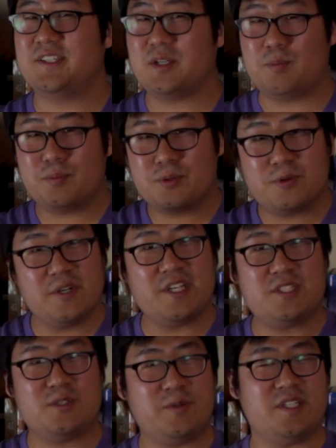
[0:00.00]
is a
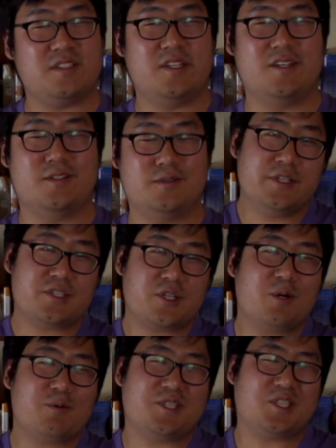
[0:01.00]
pretty sweet deal. This
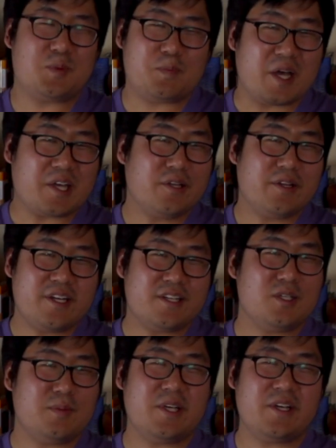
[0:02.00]
card was speculated
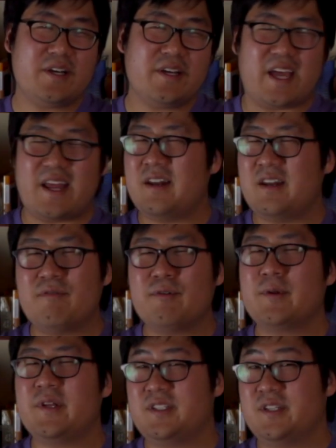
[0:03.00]
to be good and it never
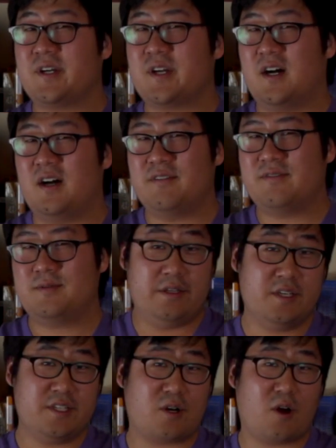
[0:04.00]
really took off.
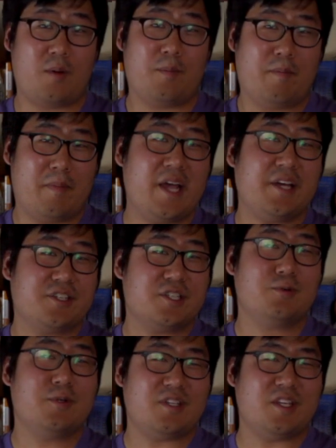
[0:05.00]
This card might
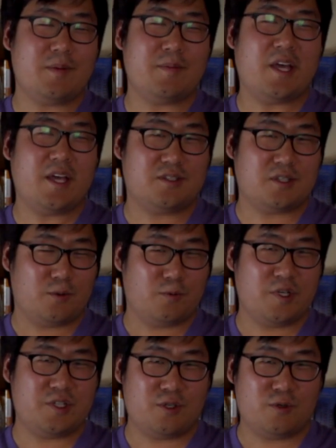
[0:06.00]
just redeem its
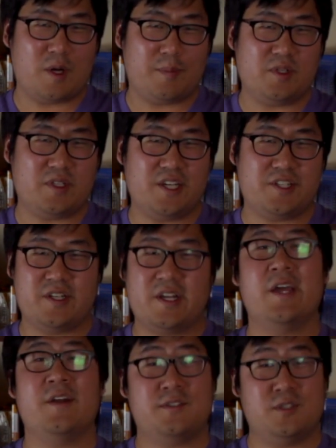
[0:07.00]
original reputation
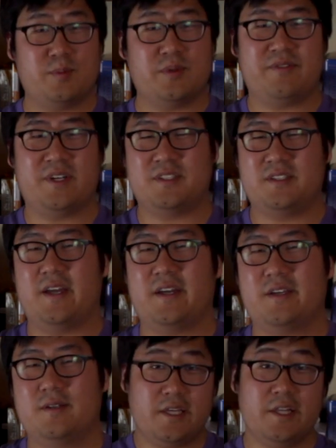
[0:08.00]
in a Super Friends
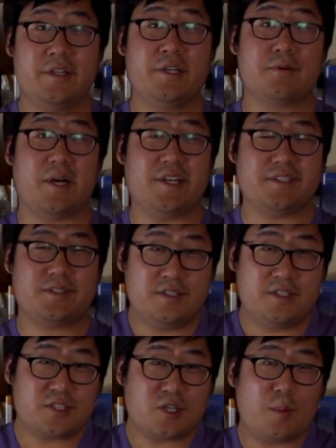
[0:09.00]
deck. Healing Grace.
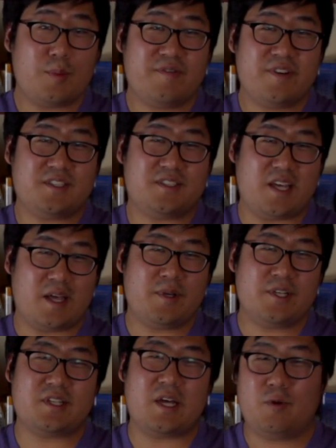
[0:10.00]
This card prevents
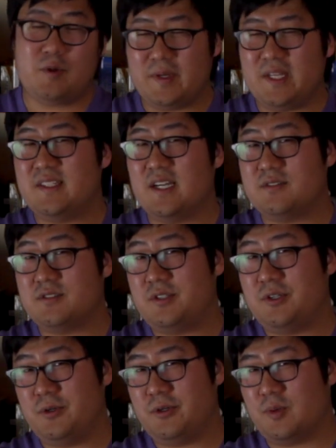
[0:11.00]
damage that would be dealt
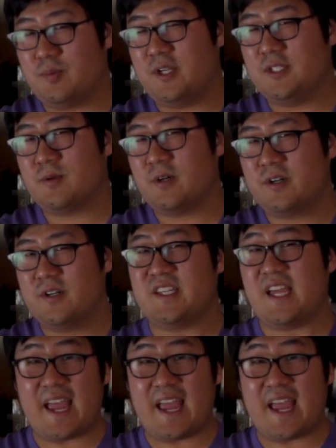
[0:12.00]
to your Planeswalkers